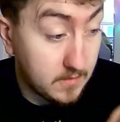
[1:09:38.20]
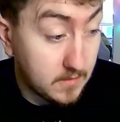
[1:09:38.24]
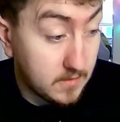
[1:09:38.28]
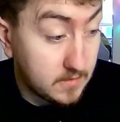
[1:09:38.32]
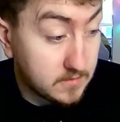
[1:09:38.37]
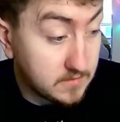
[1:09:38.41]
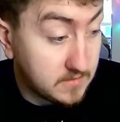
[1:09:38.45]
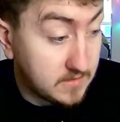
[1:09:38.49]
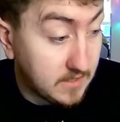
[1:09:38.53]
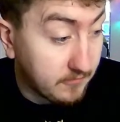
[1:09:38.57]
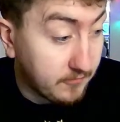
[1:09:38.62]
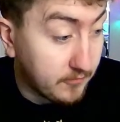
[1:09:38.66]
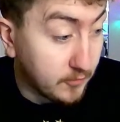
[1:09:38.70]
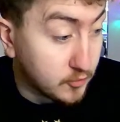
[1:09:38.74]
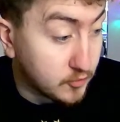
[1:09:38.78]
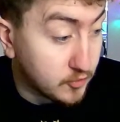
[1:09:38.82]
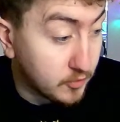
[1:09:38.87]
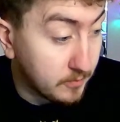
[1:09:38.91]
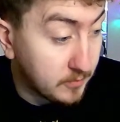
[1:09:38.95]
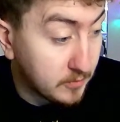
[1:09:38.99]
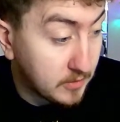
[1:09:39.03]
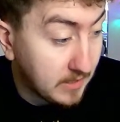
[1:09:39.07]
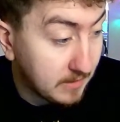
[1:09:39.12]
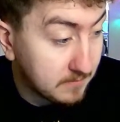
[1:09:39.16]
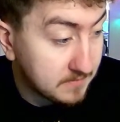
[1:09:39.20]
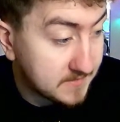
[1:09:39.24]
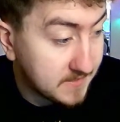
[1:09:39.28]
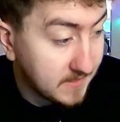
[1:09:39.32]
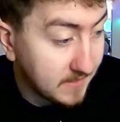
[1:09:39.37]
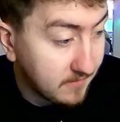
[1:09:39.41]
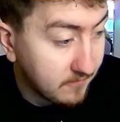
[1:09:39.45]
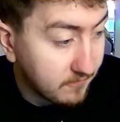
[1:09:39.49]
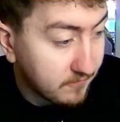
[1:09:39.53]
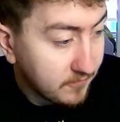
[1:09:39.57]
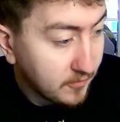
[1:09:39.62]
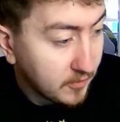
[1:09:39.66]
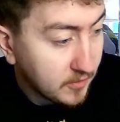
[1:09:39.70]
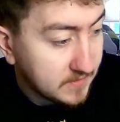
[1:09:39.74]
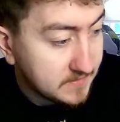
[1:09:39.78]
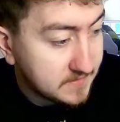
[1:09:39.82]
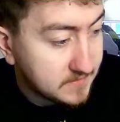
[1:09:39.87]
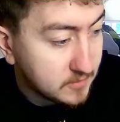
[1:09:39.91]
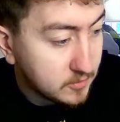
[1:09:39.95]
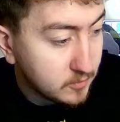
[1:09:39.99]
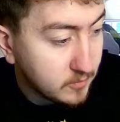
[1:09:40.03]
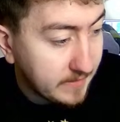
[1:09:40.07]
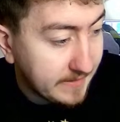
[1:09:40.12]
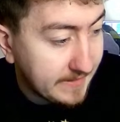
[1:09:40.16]
Defo triple captain,
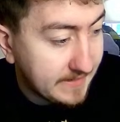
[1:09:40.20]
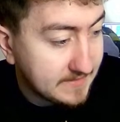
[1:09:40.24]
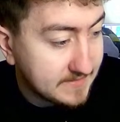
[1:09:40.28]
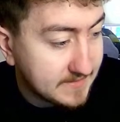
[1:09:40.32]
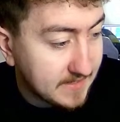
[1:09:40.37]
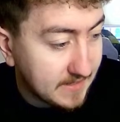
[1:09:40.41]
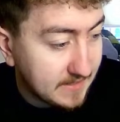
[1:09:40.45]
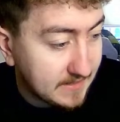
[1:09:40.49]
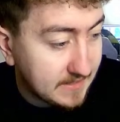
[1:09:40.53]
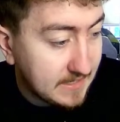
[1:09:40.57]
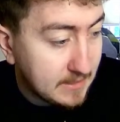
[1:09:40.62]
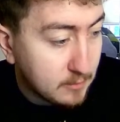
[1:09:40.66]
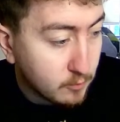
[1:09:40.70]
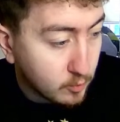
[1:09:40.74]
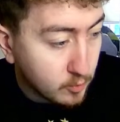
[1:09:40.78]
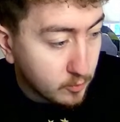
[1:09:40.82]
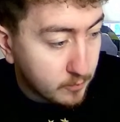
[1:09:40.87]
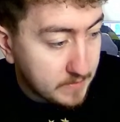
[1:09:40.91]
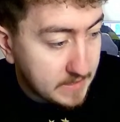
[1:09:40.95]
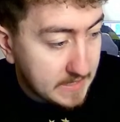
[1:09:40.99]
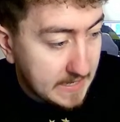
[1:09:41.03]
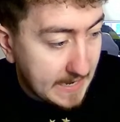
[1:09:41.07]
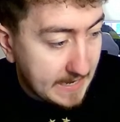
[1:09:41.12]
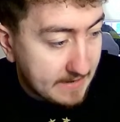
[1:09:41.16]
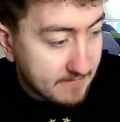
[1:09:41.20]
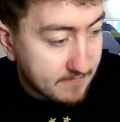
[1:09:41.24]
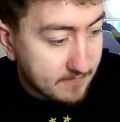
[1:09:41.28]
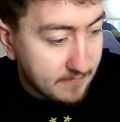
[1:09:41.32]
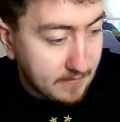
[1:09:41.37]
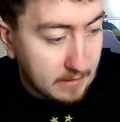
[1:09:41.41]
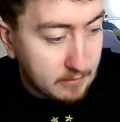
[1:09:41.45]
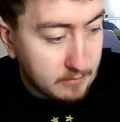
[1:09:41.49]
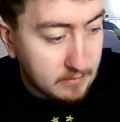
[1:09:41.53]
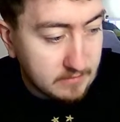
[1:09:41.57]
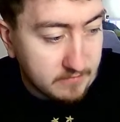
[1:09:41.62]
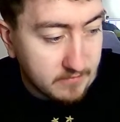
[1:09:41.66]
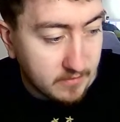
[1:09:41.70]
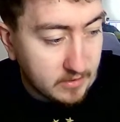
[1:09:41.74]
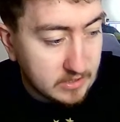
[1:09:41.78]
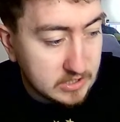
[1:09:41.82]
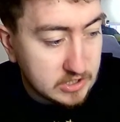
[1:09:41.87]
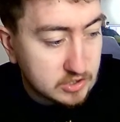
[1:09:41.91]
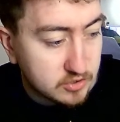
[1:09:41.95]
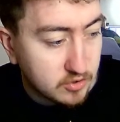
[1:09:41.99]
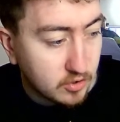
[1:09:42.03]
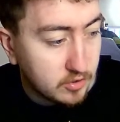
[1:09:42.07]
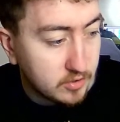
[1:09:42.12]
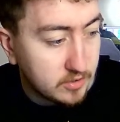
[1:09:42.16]
32, Isak. He will be a very, very
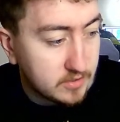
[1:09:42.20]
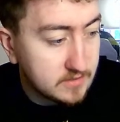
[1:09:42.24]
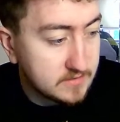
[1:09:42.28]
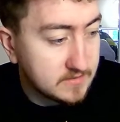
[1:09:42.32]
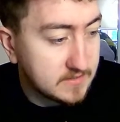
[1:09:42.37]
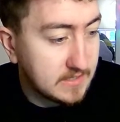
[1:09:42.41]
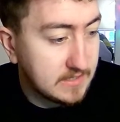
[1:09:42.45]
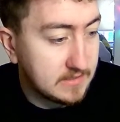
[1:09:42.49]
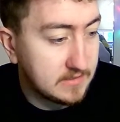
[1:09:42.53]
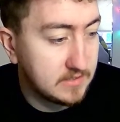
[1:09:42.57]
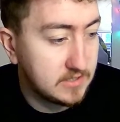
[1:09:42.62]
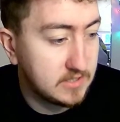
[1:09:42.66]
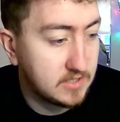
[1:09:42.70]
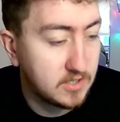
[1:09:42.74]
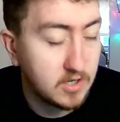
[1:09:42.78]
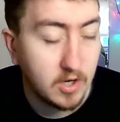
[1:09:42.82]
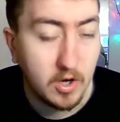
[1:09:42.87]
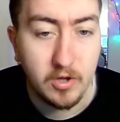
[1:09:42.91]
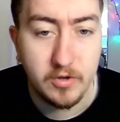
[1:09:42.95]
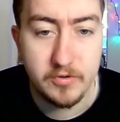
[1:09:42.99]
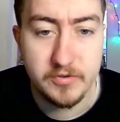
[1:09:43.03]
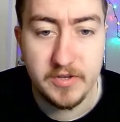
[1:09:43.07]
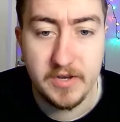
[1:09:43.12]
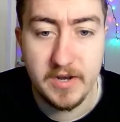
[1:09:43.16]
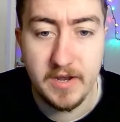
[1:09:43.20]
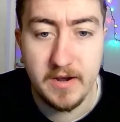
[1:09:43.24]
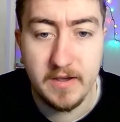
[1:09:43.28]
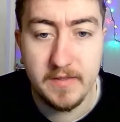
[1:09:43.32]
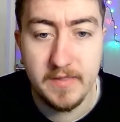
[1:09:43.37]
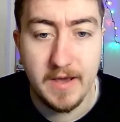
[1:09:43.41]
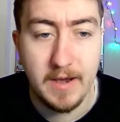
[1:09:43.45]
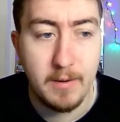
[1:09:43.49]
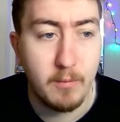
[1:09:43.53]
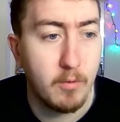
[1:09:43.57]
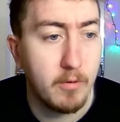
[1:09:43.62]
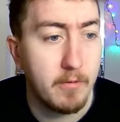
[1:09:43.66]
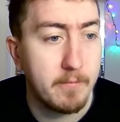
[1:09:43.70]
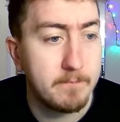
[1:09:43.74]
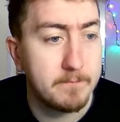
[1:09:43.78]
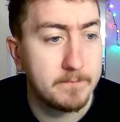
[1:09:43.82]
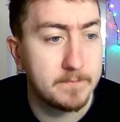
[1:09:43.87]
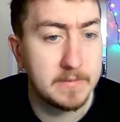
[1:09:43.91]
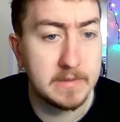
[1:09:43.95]
strong contender. You can't deny that one.